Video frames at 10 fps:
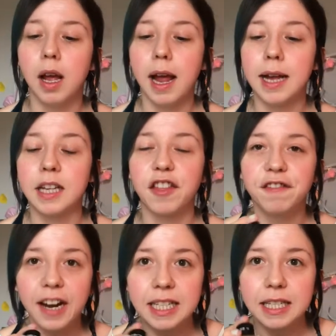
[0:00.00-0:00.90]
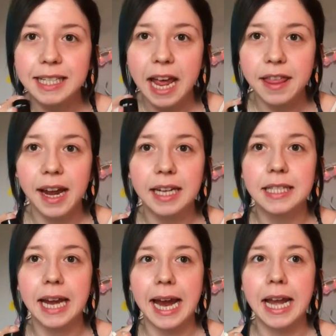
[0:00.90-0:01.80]
And the fight to get
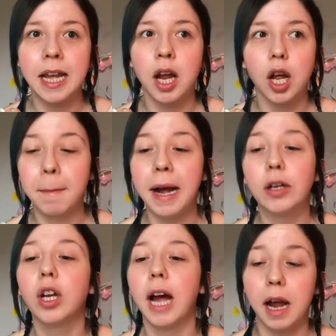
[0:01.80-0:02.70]
this in my colour,